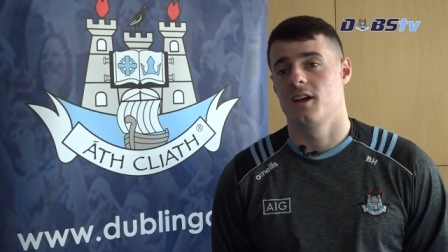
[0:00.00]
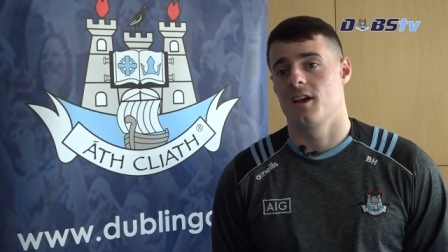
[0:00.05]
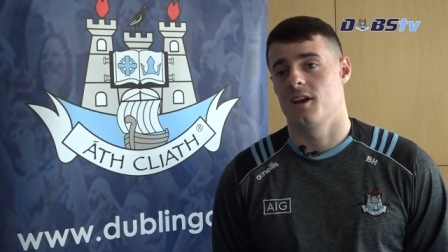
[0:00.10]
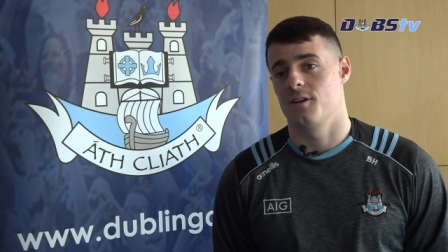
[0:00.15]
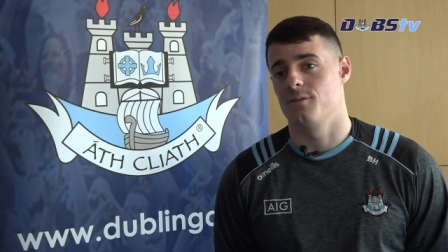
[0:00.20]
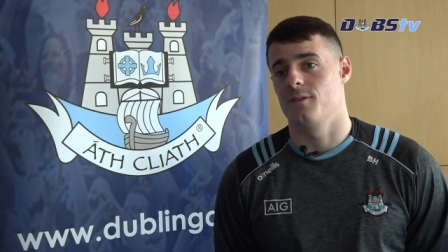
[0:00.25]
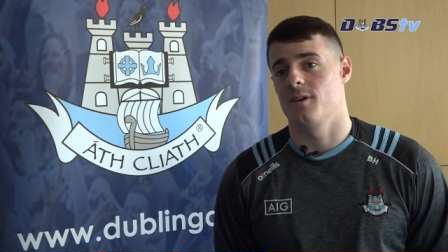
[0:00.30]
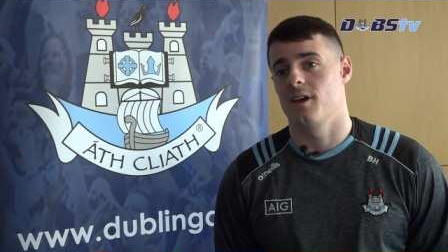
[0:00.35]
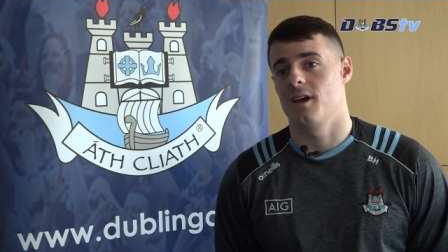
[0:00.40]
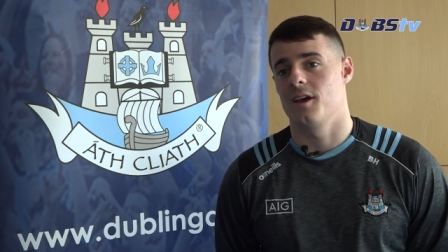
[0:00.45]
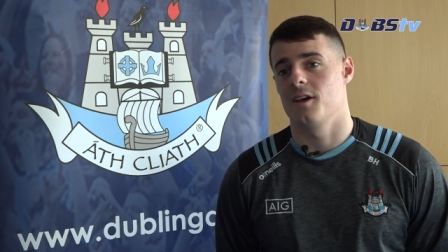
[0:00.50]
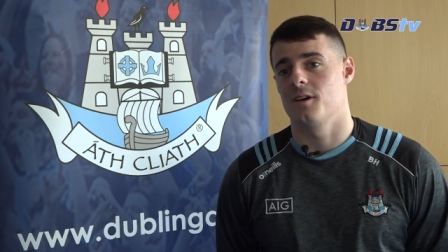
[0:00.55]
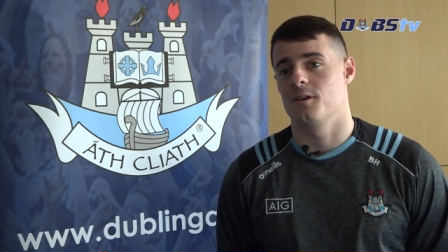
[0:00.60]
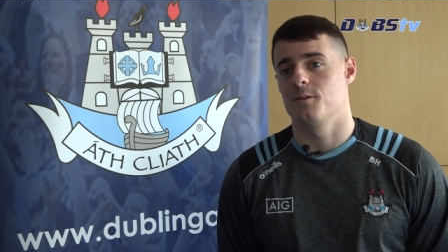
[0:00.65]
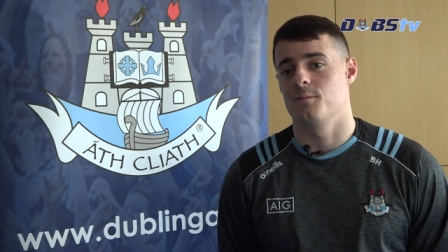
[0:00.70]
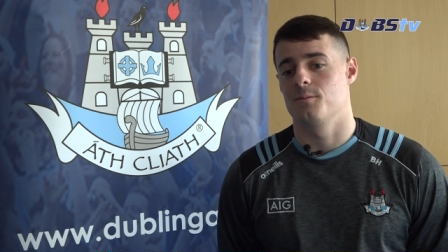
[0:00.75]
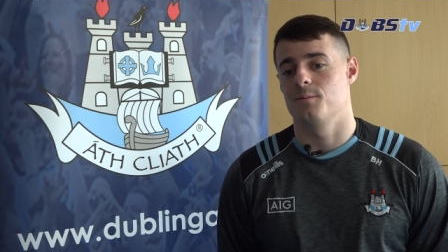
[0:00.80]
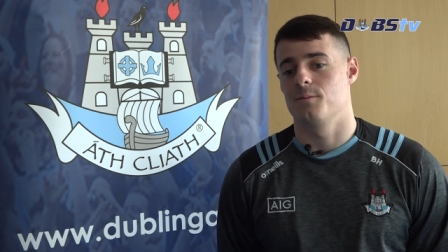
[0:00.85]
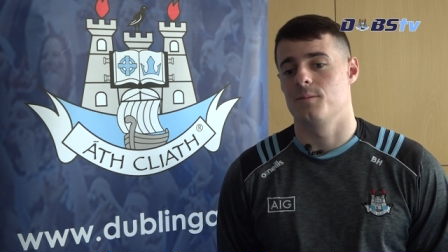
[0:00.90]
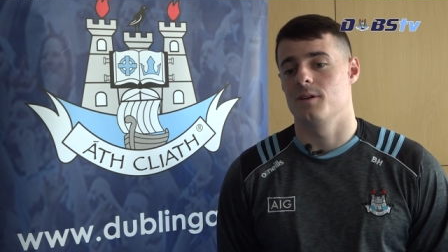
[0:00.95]
have
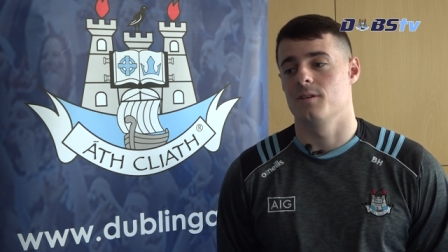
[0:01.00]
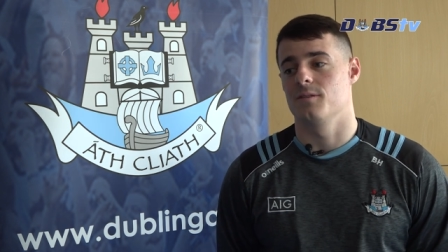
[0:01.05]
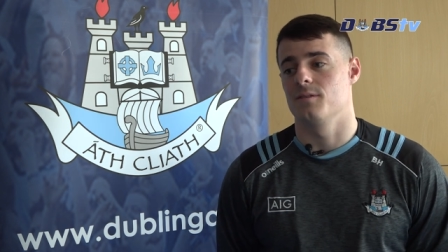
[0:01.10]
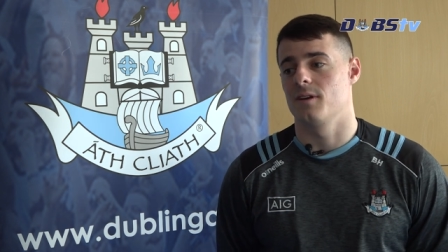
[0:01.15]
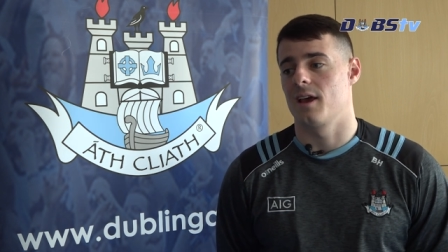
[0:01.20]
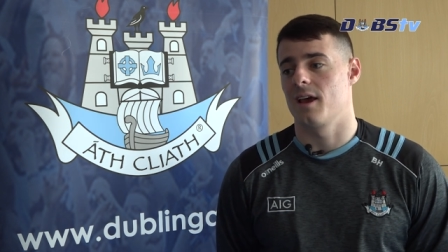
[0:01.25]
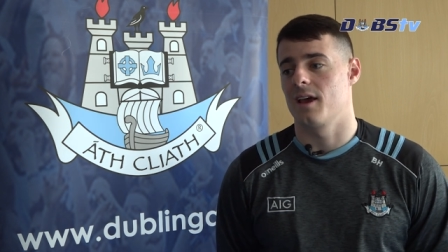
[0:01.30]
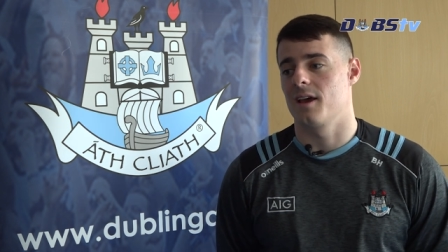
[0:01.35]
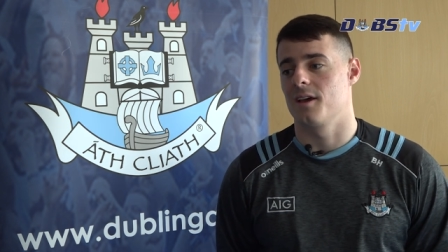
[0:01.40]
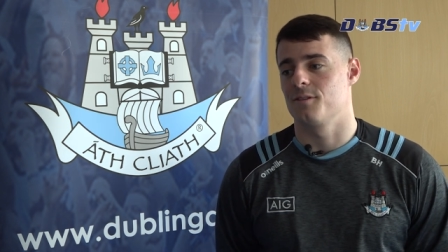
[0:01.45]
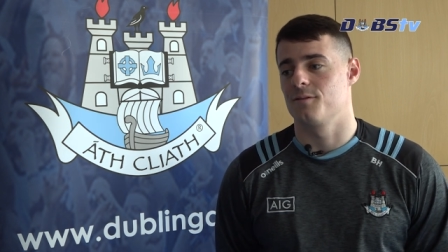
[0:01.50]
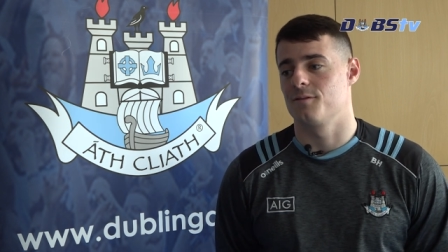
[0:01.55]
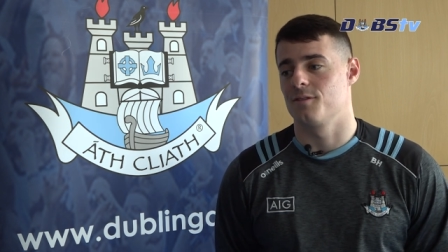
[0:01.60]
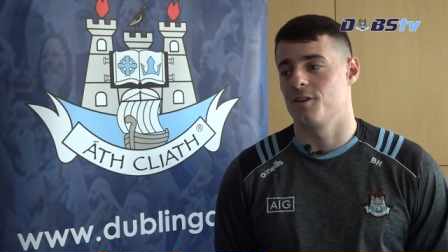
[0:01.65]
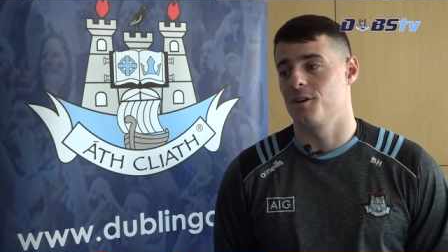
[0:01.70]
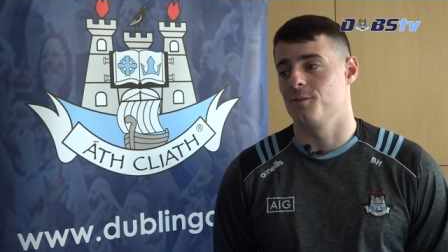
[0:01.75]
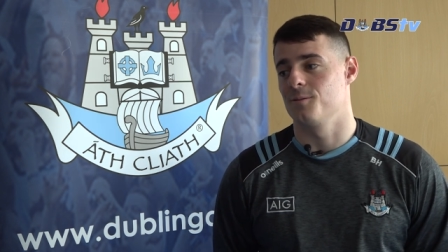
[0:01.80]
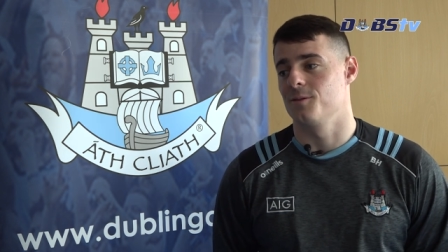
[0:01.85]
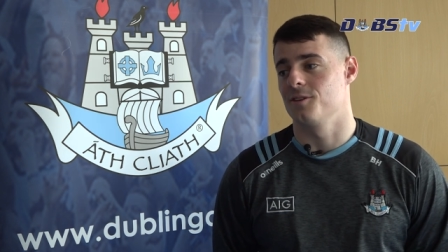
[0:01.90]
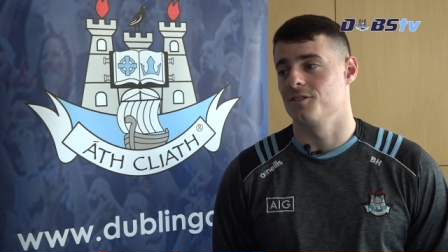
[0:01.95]
been
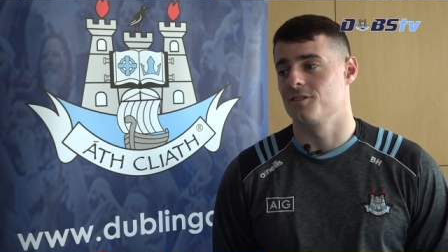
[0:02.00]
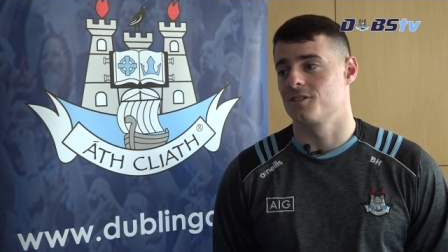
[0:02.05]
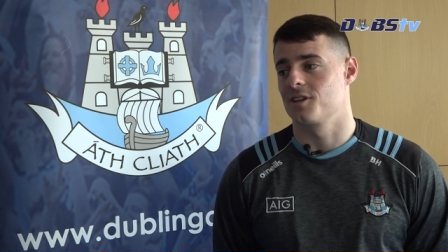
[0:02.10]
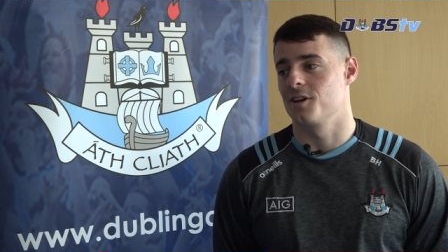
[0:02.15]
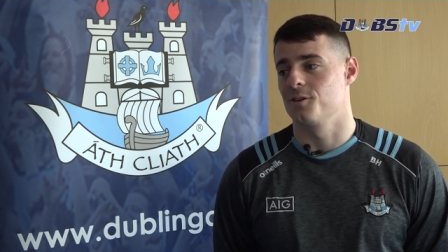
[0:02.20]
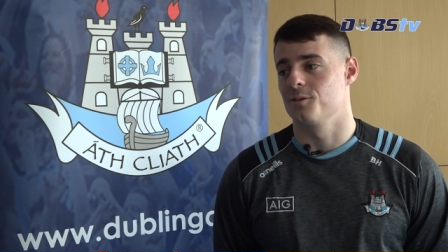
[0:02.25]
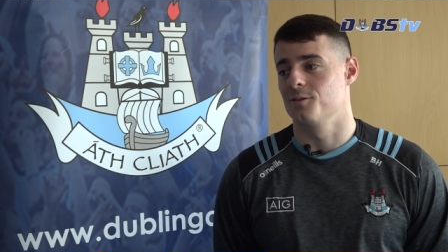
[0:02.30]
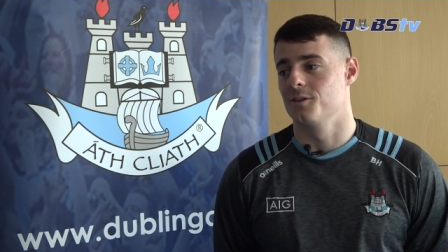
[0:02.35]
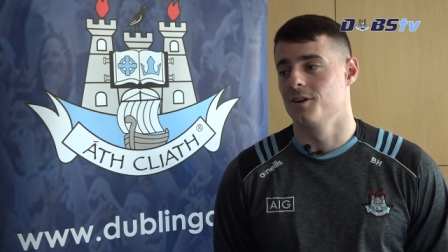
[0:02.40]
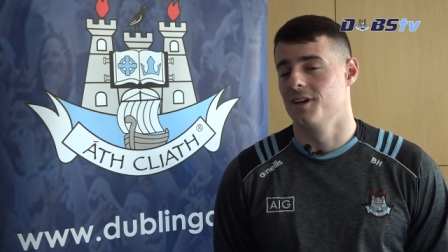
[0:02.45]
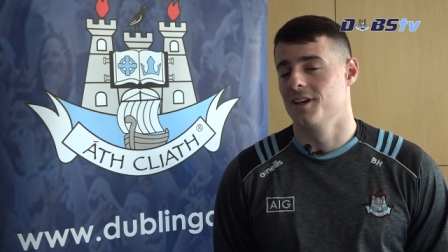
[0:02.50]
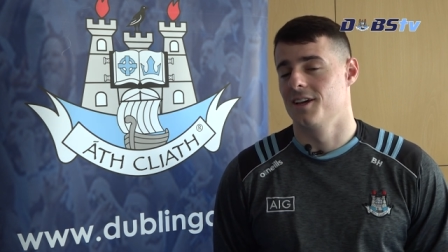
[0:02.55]
phenomenal. So